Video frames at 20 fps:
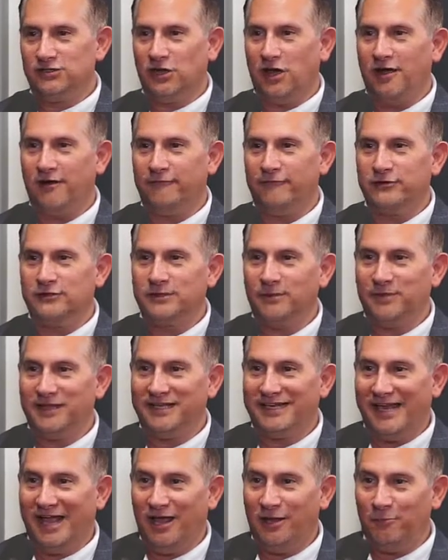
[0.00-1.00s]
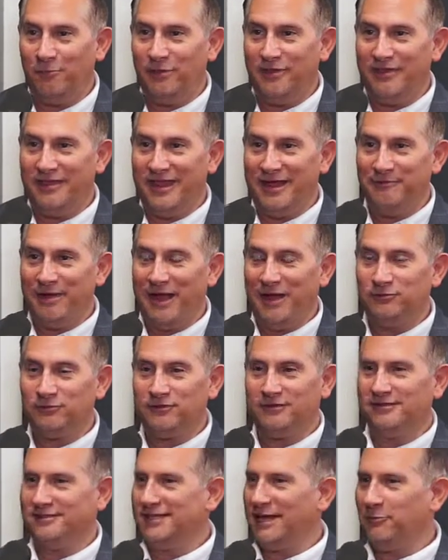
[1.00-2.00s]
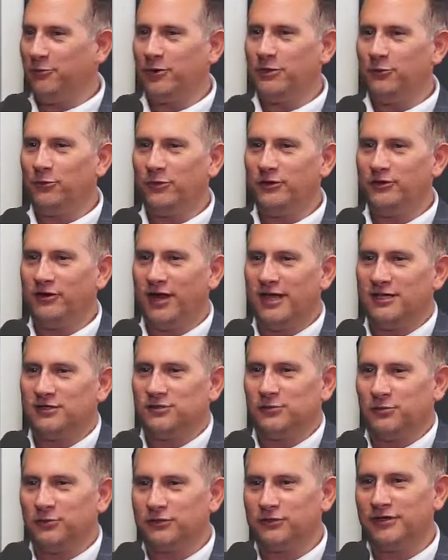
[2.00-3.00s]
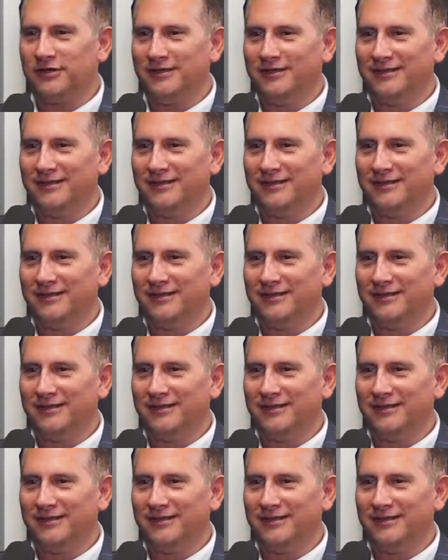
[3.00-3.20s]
to offer something to help them out the same way you would your customers?